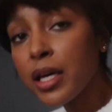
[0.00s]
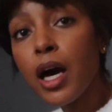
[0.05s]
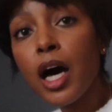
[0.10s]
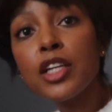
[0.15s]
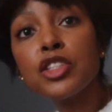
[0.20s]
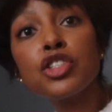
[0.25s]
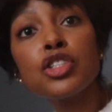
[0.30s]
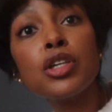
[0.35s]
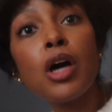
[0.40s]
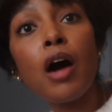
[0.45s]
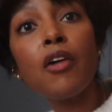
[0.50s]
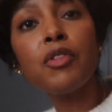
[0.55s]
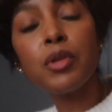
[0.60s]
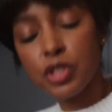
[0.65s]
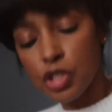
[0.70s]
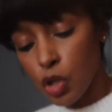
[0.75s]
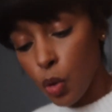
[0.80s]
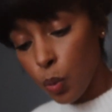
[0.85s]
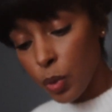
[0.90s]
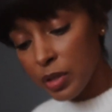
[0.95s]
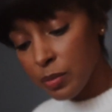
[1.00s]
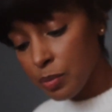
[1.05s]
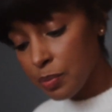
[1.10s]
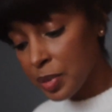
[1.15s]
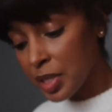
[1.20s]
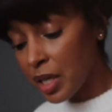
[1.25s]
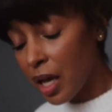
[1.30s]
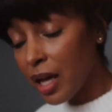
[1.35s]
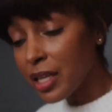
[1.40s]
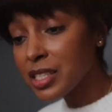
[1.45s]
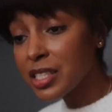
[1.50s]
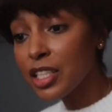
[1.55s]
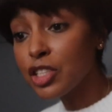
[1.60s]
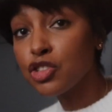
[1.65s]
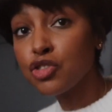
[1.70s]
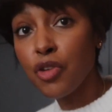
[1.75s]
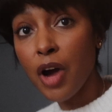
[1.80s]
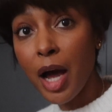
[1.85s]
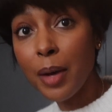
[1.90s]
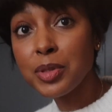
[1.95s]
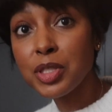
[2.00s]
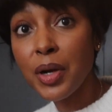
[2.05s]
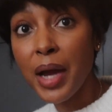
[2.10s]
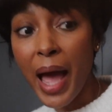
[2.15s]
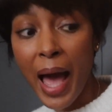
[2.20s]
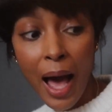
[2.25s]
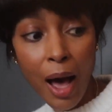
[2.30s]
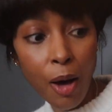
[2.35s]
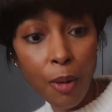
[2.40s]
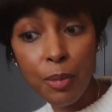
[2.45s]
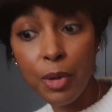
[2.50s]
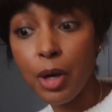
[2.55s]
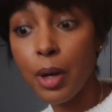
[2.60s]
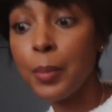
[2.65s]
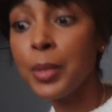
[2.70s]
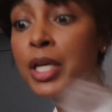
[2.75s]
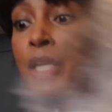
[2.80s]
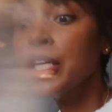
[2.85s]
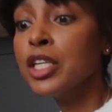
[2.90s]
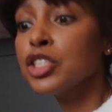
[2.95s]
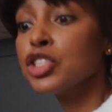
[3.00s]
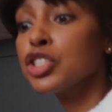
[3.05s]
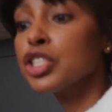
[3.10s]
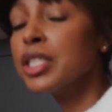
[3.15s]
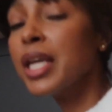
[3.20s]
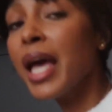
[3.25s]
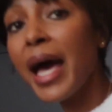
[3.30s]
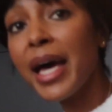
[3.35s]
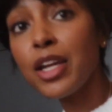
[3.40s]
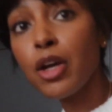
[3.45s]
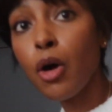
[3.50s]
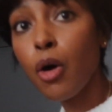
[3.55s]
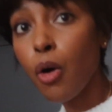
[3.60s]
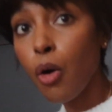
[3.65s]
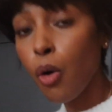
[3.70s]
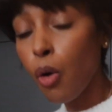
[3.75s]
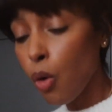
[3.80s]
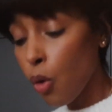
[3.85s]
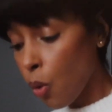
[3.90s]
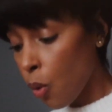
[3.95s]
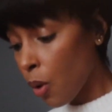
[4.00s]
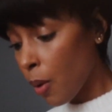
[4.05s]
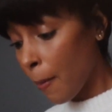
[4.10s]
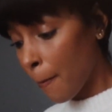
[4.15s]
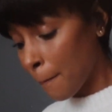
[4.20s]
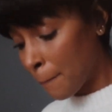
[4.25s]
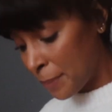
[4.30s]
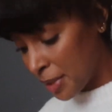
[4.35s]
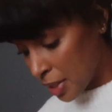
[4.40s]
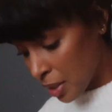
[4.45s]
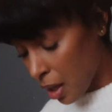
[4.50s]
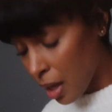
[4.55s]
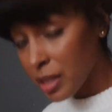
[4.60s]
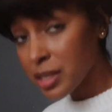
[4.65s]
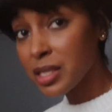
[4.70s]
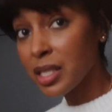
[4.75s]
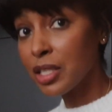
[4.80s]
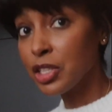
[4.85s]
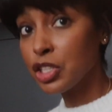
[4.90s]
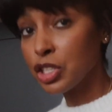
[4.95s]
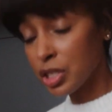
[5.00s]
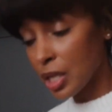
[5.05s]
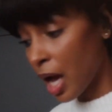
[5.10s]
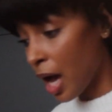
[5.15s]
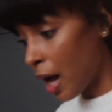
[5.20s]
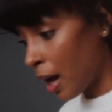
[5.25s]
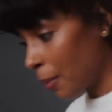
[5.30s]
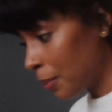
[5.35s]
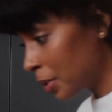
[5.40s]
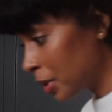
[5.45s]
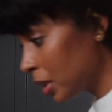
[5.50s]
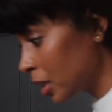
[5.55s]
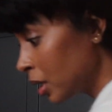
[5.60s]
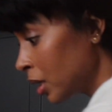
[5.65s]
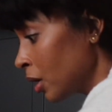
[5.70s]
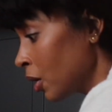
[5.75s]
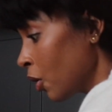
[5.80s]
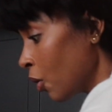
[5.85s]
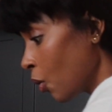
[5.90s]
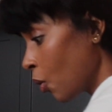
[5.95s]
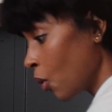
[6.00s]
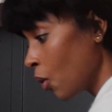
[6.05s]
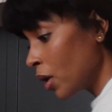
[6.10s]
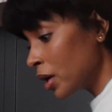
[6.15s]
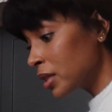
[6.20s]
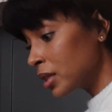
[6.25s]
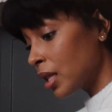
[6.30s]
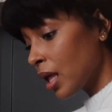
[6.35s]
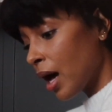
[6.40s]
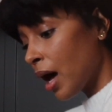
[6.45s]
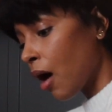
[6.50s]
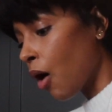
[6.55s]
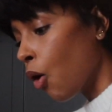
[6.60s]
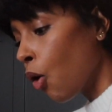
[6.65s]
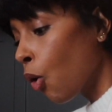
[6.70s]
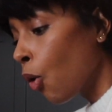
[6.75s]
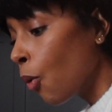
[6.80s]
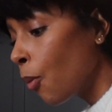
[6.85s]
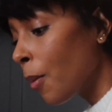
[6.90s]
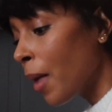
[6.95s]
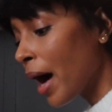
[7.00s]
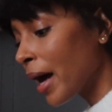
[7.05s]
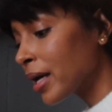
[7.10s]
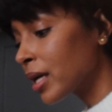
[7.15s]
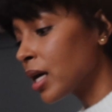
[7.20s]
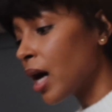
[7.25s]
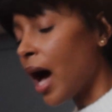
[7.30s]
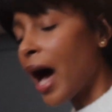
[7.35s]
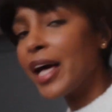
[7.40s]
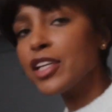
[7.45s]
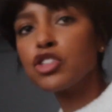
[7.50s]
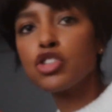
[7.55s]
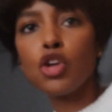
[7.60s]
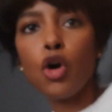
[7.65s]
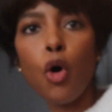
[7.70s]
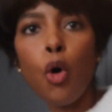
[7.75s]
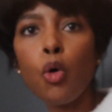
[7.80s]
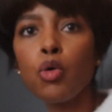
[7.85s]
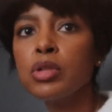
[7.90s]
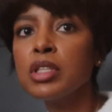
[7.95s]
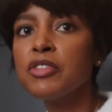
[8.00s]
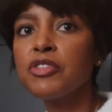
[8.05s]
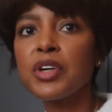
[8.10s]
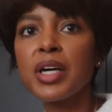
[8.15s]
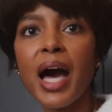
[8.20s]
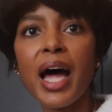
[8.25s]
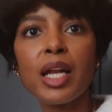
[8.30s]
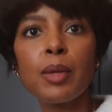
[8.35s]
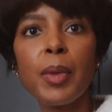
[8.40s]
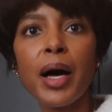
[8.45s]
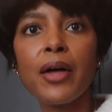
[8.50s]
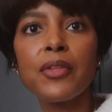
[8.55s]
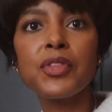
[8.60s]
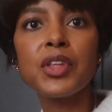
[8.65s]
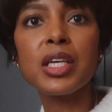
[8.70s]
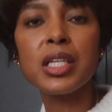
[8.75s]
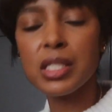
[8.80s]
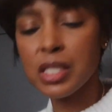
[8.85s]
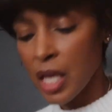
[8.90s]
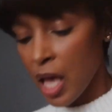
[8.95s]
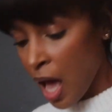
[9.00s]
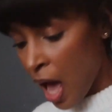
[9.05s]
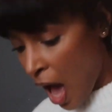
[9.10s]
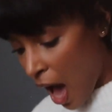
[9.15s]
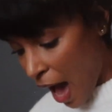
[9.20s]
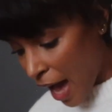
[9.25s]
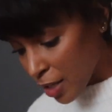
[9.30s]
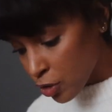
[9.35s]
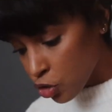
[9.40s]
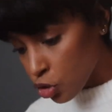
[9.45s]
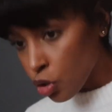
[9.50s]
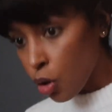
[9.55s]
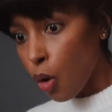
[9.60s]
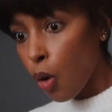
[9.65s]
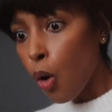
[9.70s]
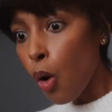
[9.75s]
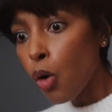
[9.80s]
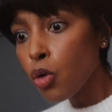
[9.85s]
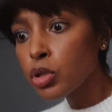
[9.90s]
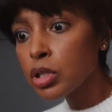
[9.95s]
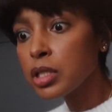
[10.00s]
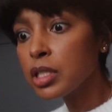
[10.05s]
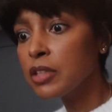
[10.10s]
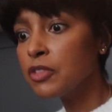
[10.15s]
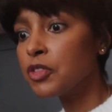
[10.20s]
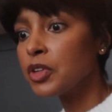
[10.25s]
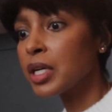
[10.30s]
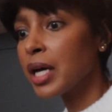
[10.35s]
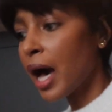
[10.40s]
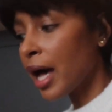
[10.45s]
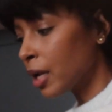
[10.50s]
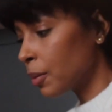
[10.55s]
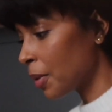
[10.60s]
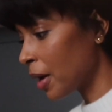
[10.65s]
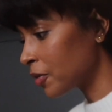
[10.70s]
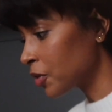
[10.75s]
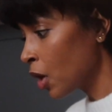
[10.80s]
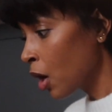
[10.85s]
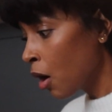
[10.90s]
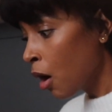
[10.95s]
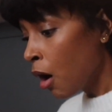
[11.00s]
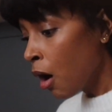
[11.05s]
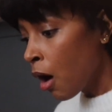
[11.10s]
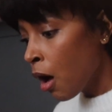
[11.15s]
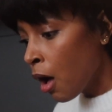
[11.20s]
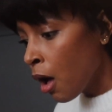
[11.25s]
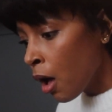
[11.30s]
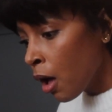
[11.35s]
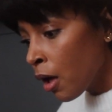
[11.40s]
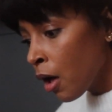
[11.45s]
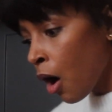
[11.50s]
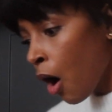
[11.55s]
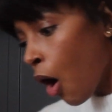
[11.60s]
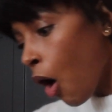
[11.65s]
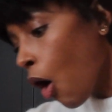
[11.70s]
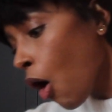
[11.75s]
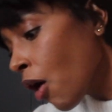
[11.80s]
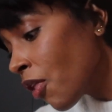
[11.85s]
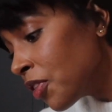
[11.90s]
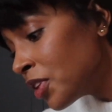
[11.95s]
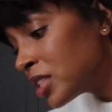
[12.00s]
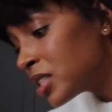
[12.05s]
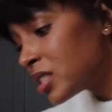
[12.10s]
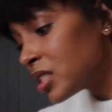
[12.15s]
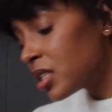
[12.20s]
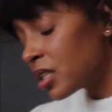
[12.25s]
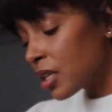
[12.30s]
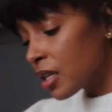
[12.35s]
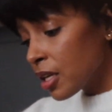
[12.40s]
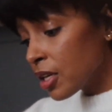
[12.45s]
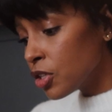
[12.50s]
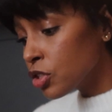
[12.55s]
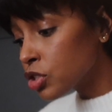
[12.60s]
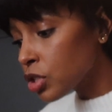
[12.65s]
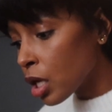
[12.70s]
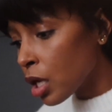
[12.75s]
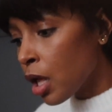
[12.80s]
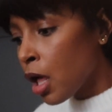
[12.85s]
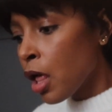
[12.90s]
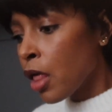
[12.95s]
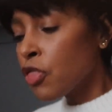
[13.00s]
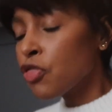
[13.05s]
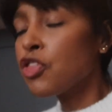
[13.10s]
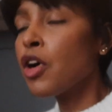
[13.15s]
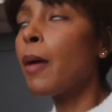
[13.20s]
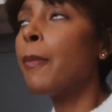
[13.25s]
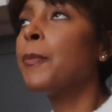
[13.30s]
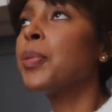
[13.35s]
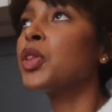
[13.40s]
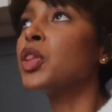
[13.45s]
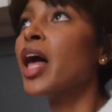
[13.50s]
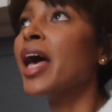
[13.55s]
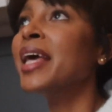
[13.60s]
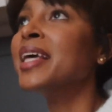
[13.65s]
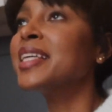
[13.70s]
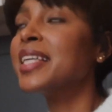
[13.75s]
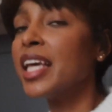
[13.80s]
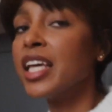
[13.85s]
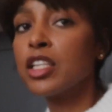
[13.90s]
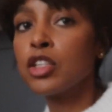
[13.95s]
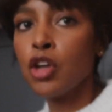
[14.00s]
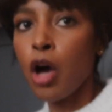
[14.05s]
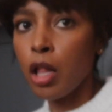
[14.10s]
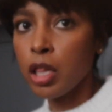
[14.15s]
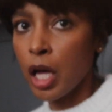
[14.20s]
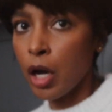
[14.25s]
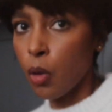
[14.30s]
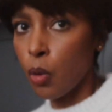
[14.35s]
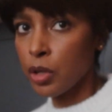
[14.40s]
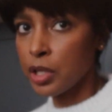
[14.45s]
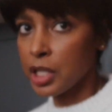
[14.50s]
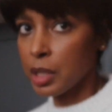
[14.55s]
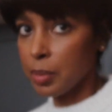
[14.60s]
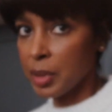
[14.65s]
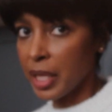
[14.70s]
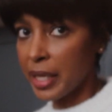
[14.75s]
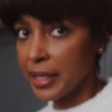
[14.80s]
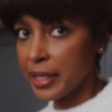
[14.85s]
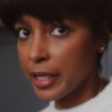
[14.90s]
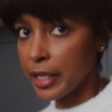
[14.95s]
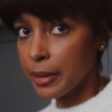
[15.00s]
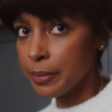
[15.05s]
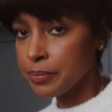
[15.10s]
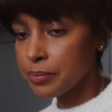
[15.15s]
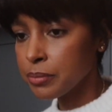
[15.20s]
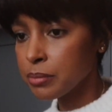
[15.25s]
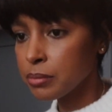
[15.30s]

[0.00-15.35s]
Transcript: God, do y'all, so when Beyonce dropped her album, she had a whole Beyonce shop online. Oh my God, I totally forgot about this. I totally forgot about all the t-shirts, the blanket. Y'all, I ordered a blanket.